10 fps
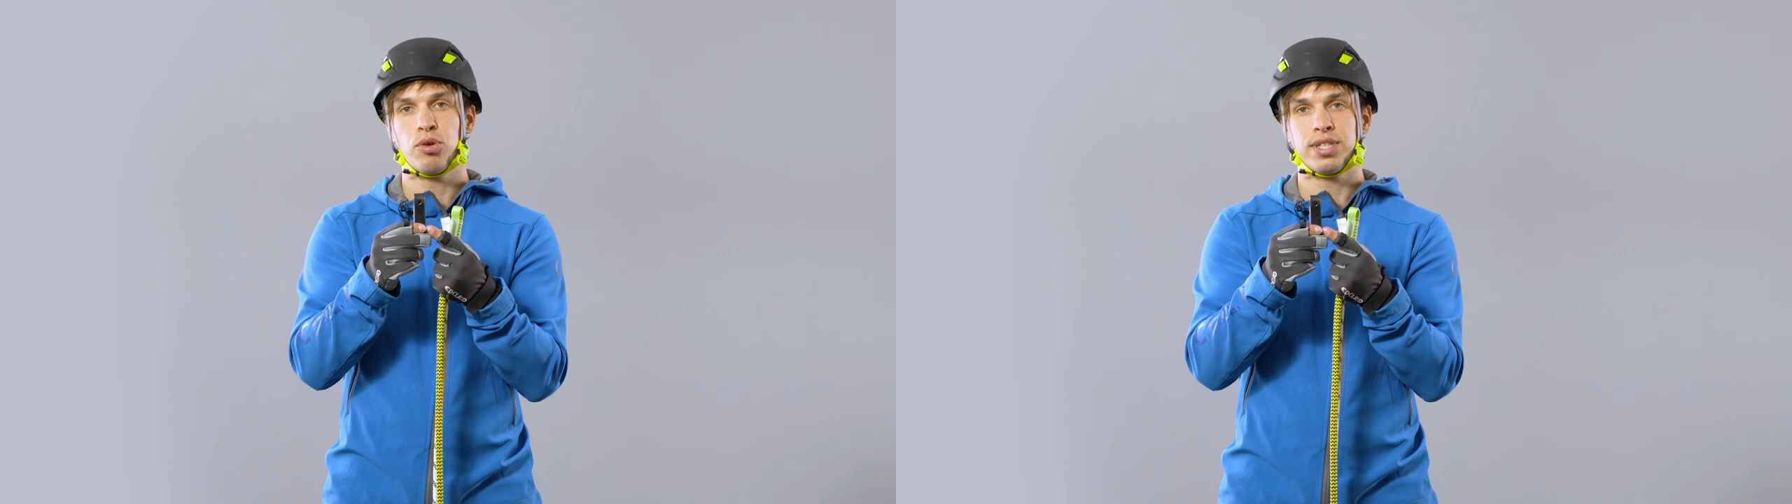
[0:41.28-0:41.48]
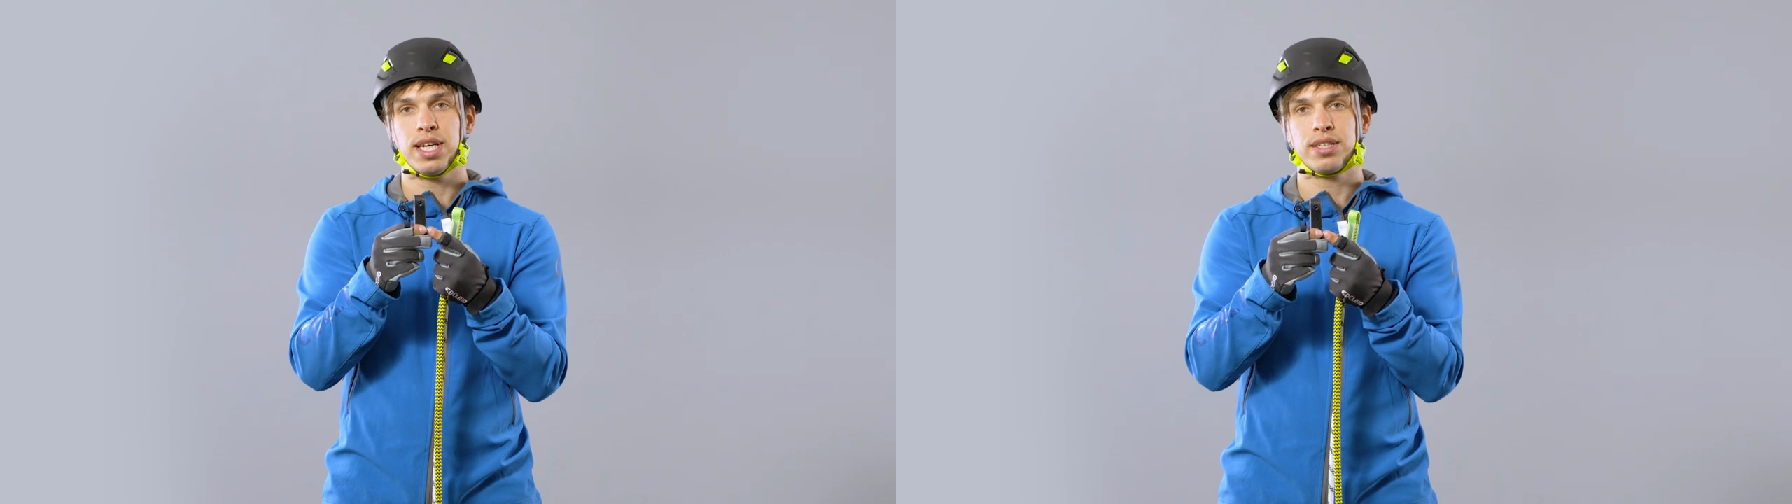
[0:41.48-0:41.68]

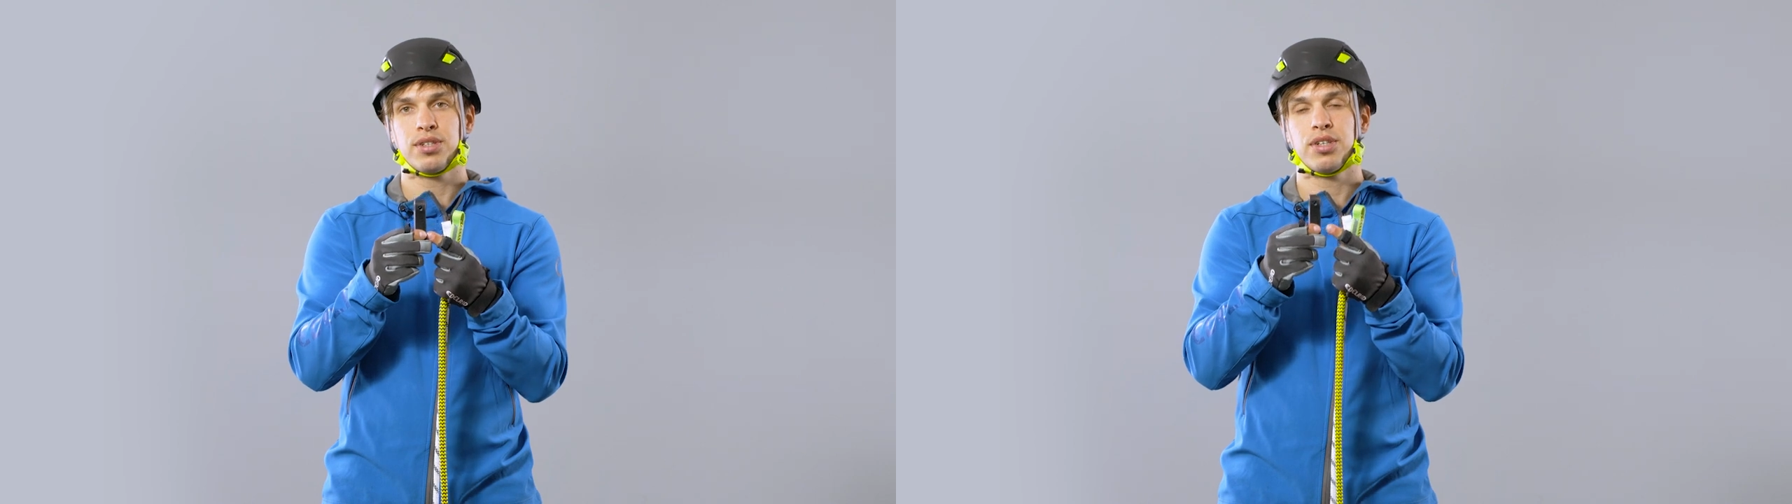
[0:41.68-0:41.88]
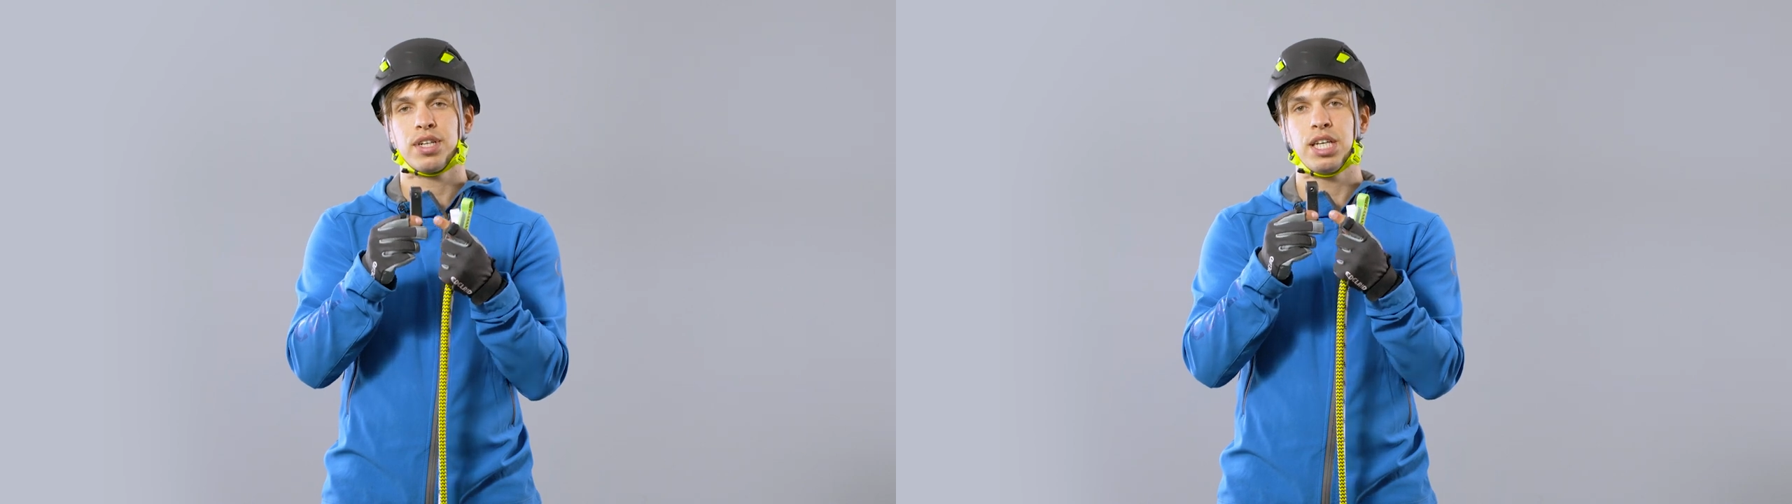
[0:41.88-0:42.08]

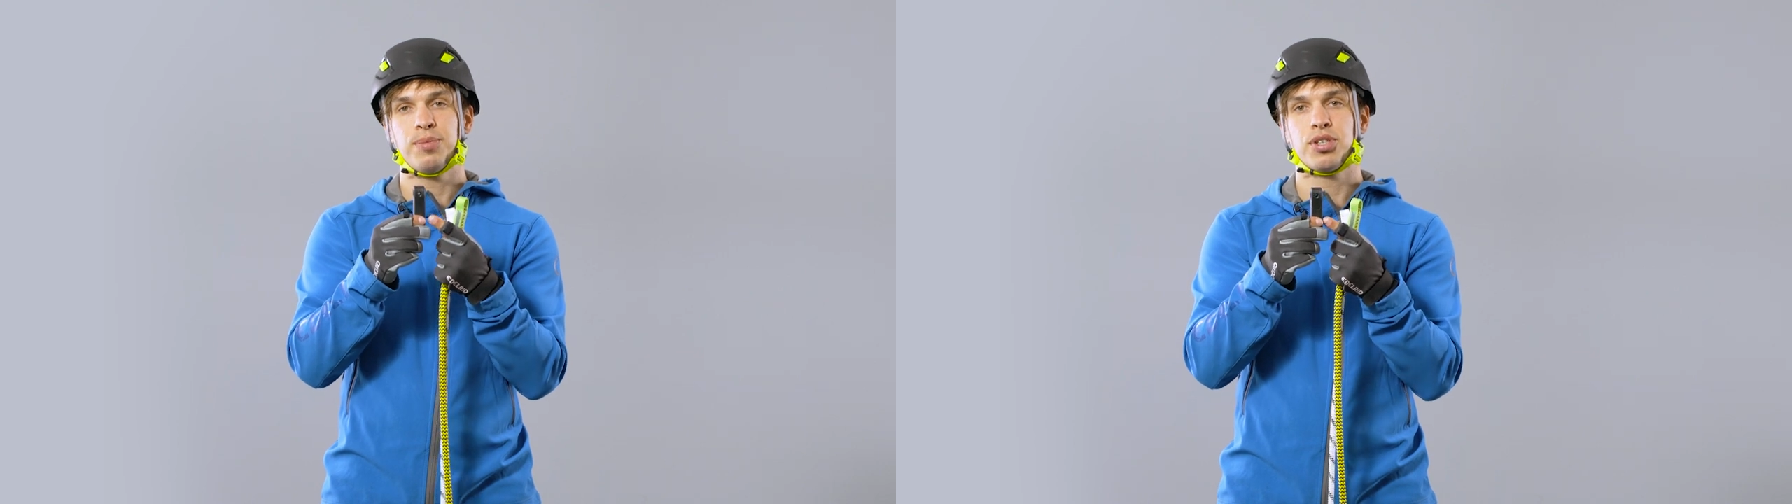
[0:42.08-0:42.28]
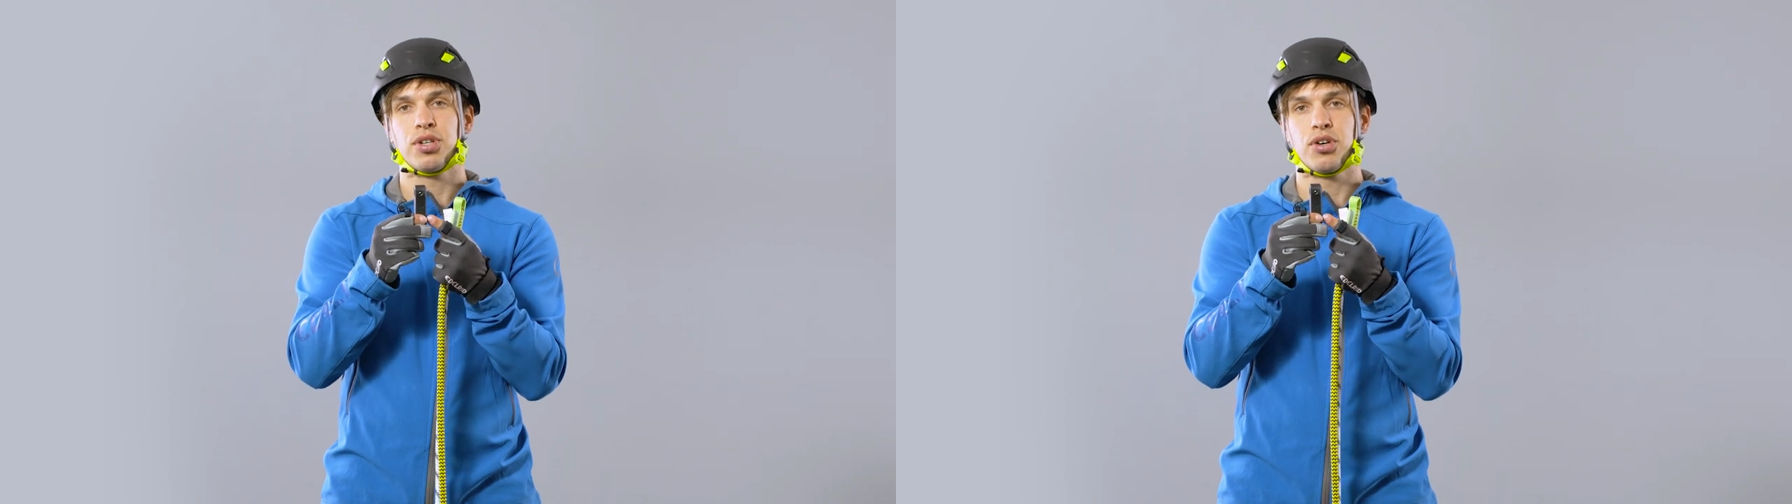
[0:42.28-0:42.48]
protector keeps the